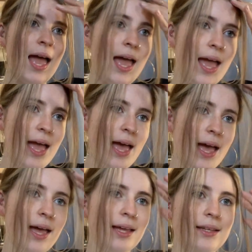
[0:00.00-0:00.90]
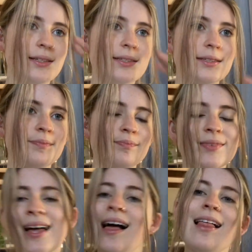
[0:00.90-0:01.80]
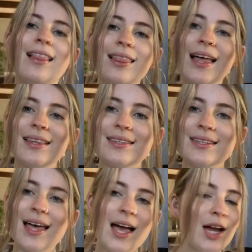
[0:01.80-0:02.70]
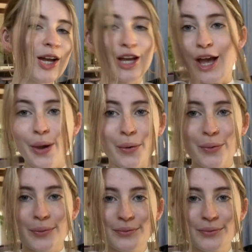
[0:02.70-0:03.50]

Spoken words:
and let's go.